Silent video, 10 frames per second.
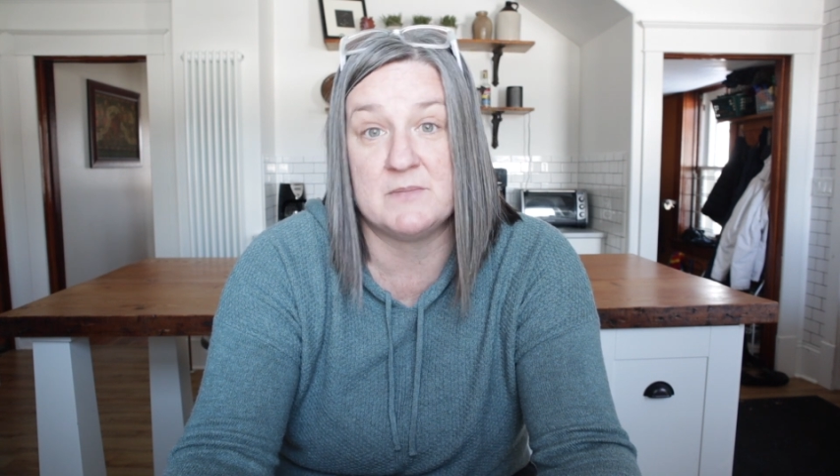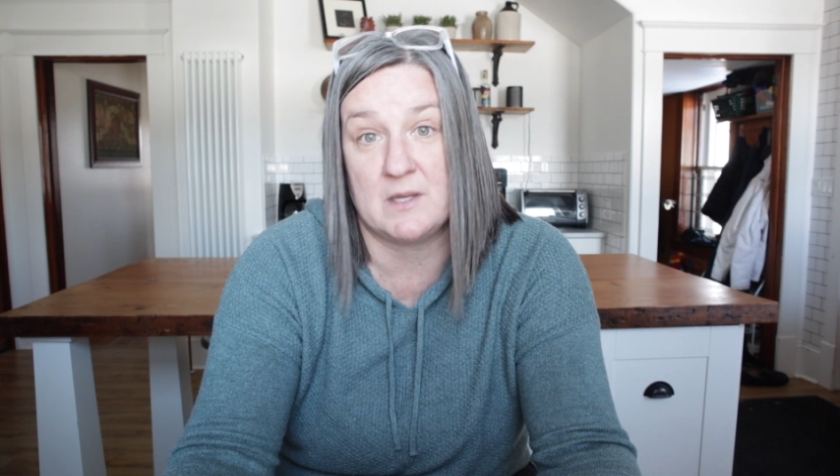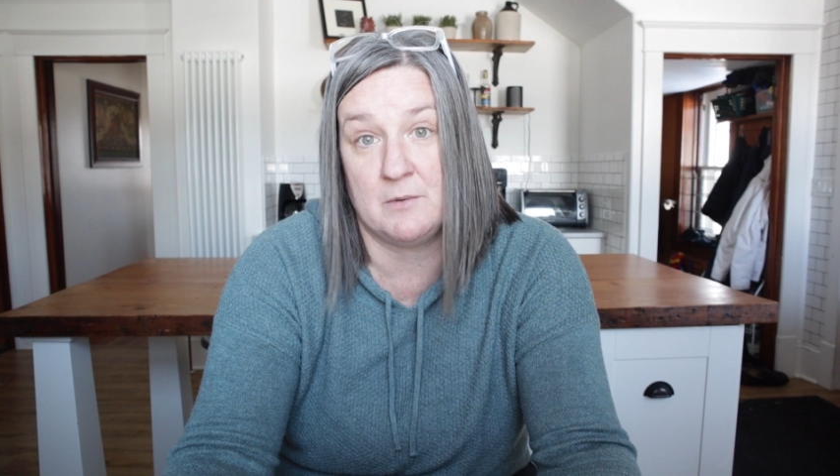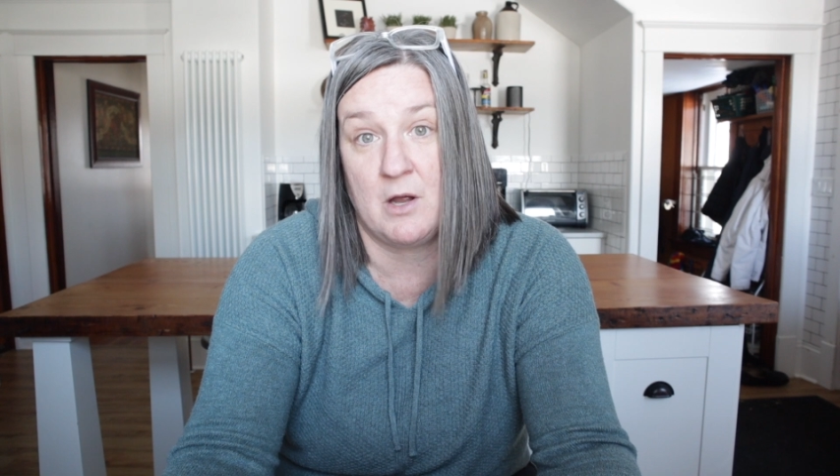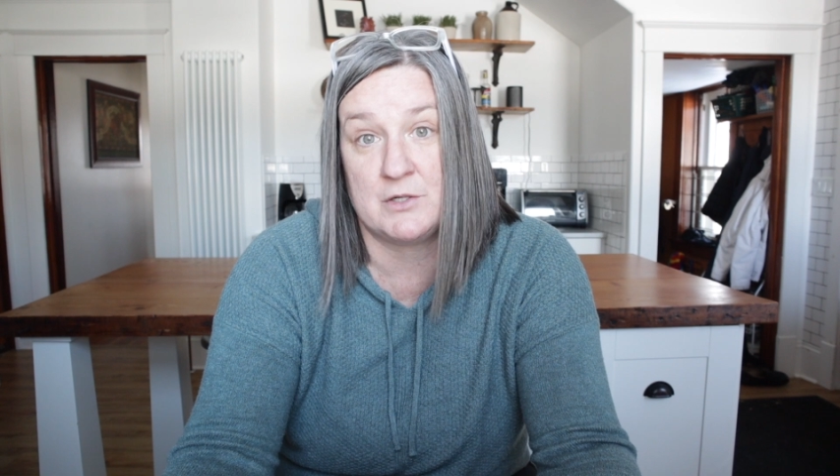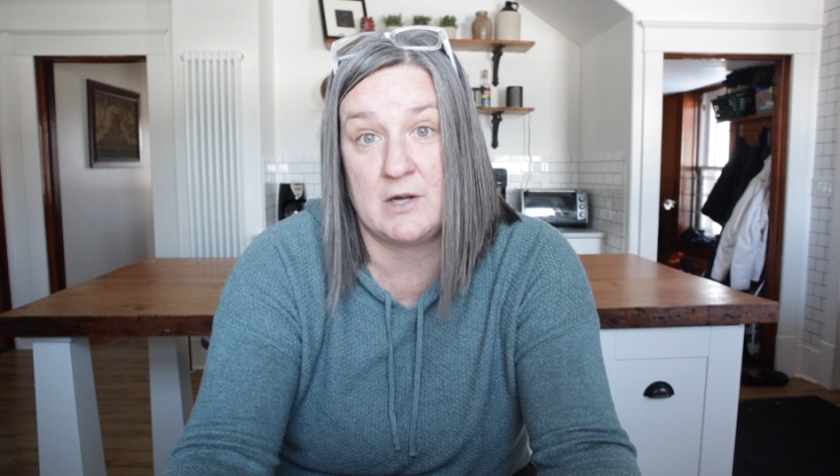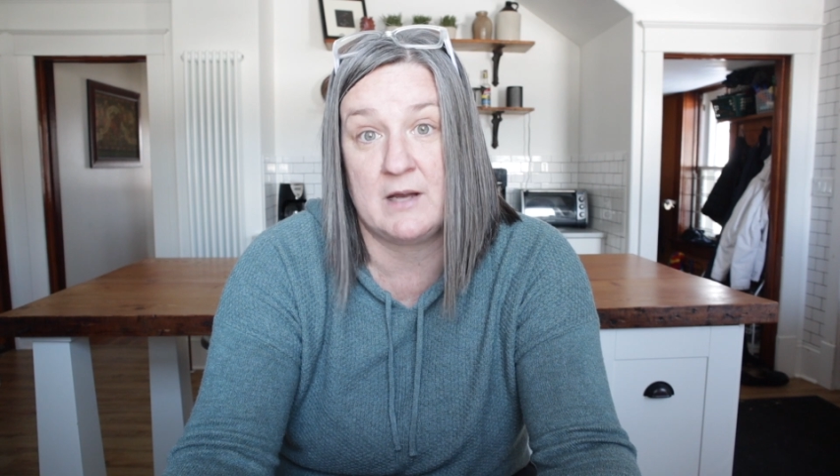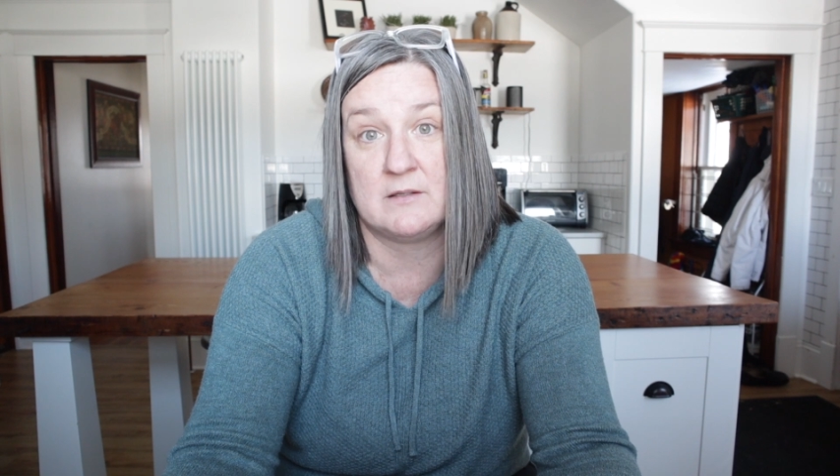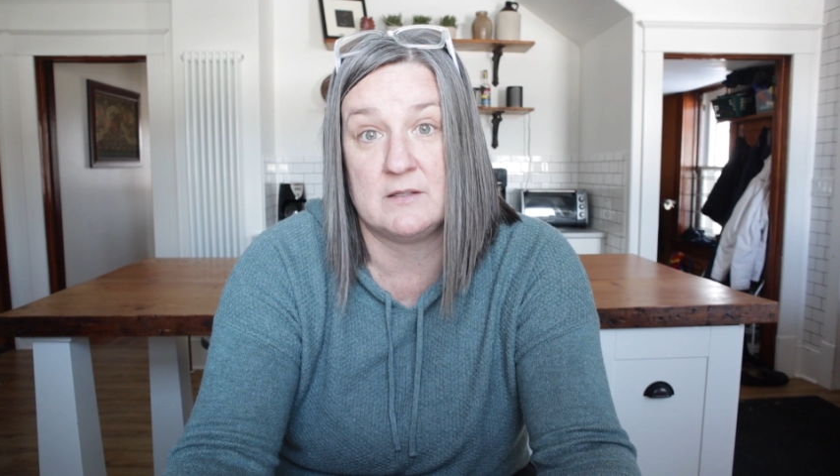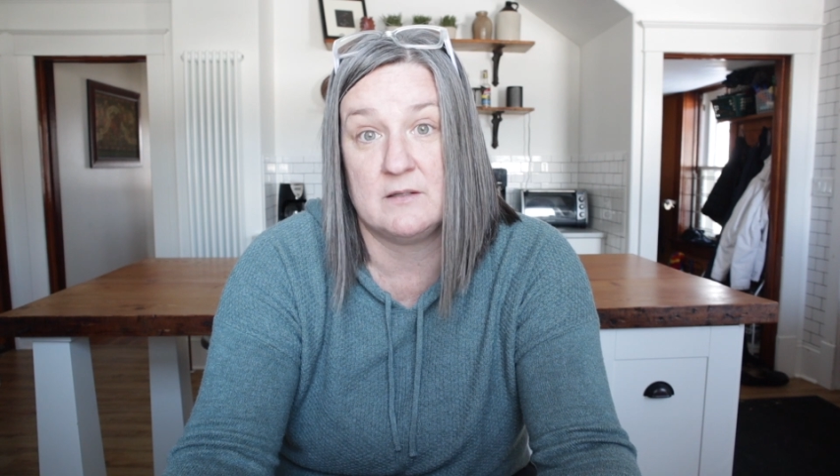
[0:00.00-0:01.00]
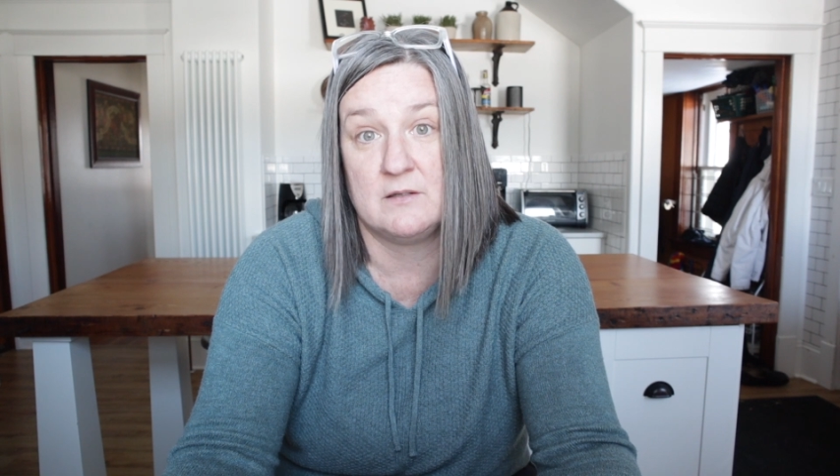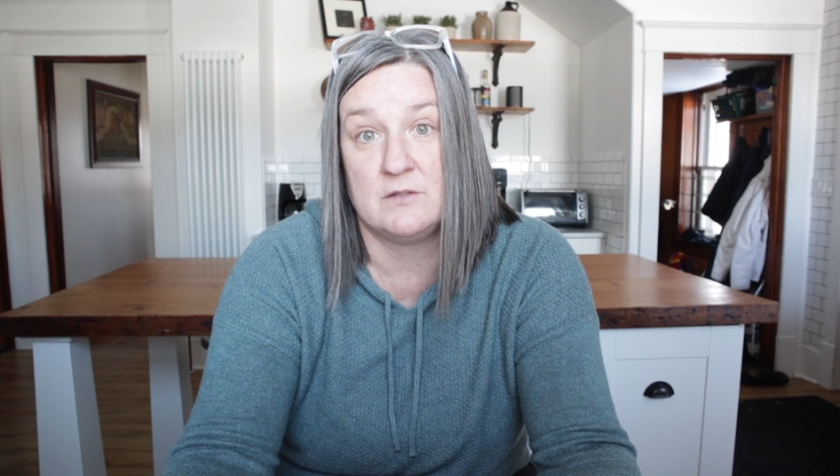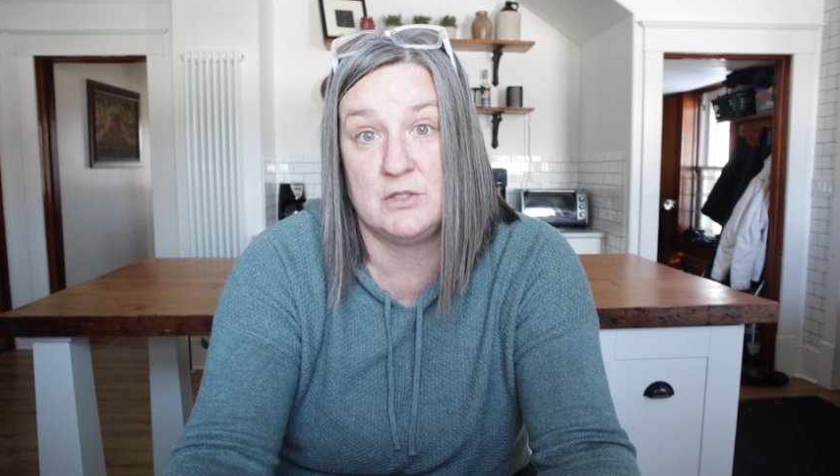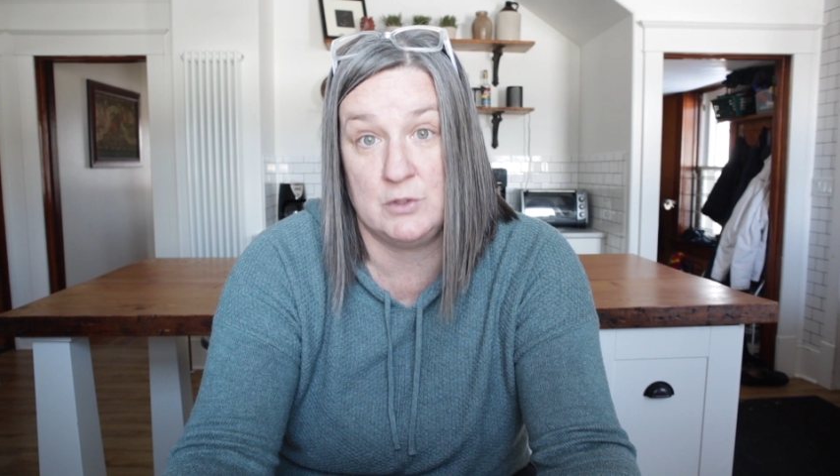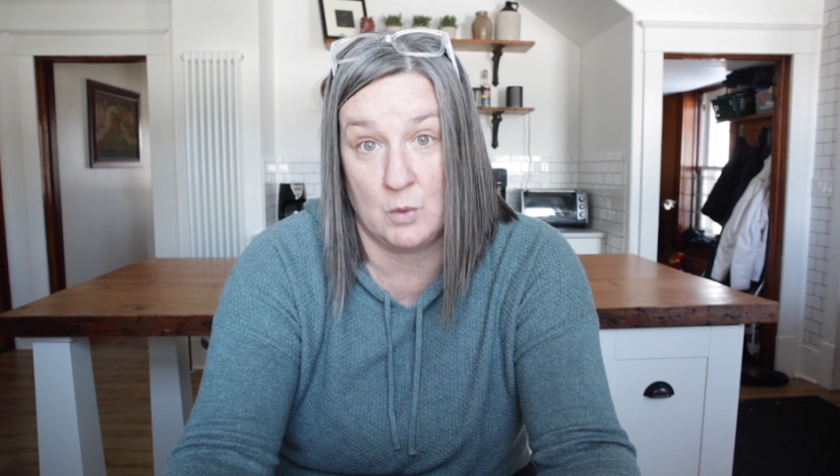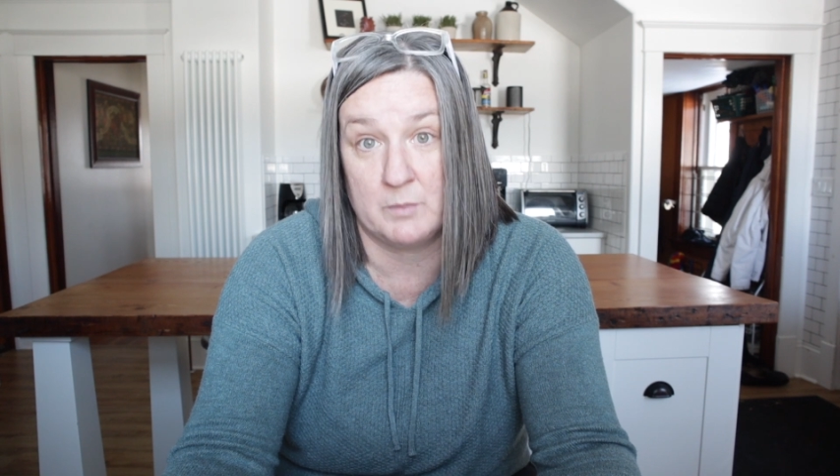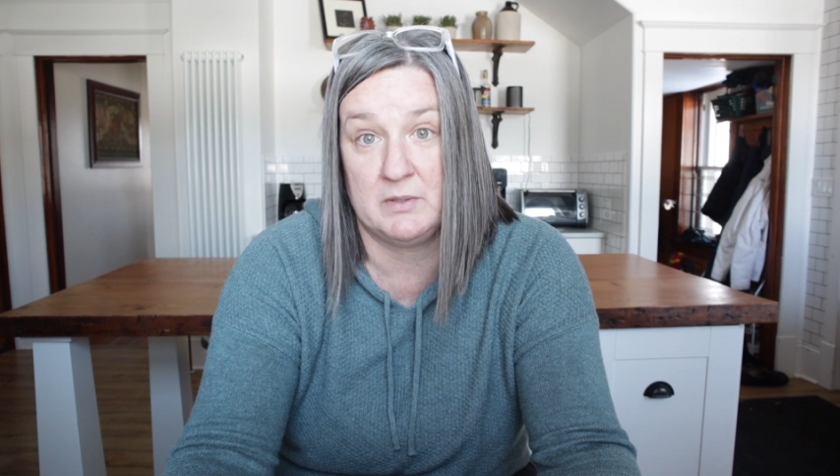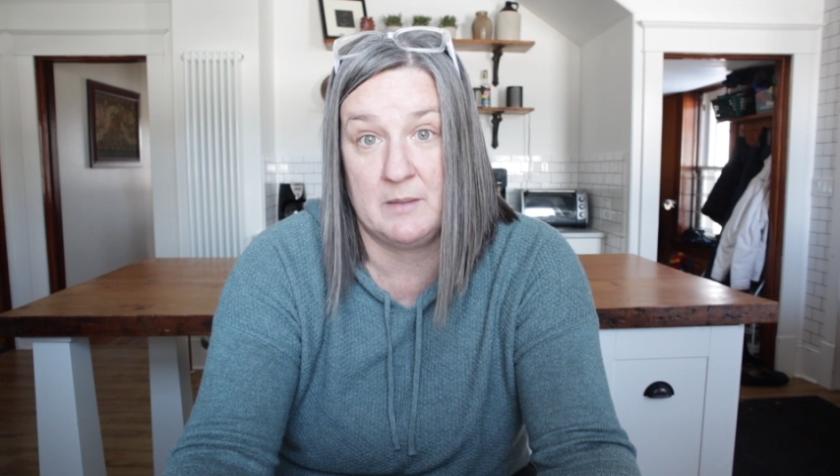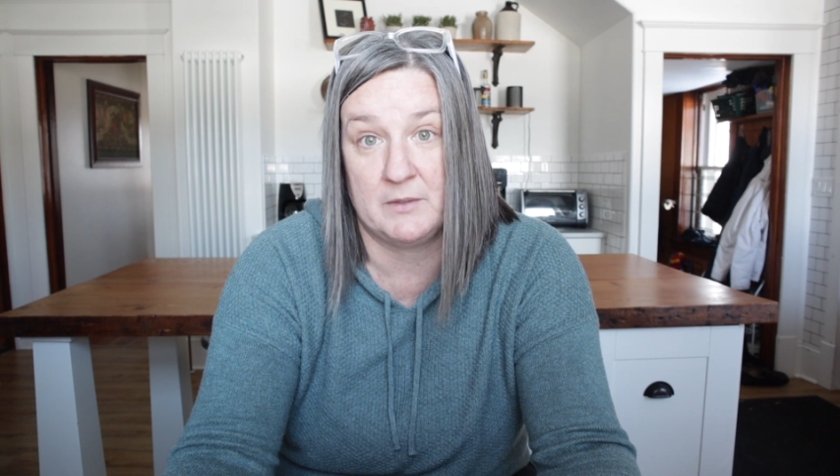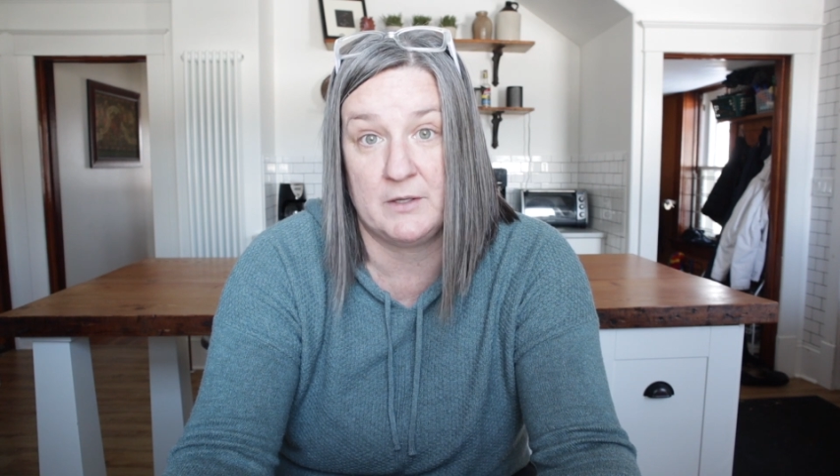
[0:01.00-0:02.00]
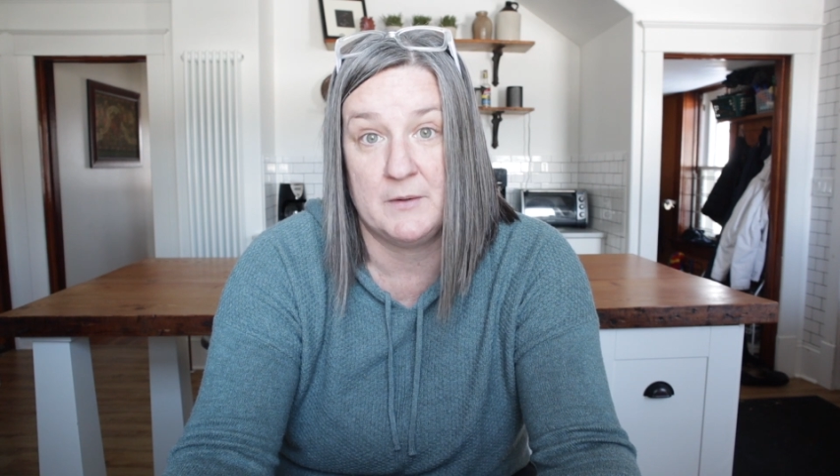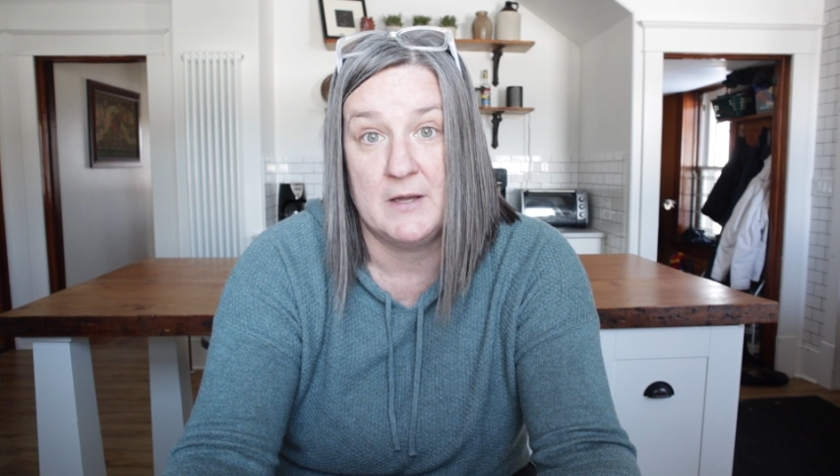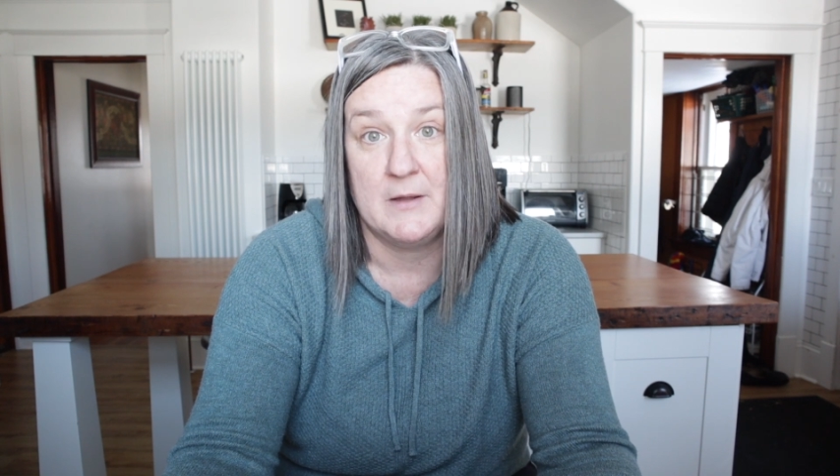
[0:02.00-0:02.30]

subcontract to your plumber.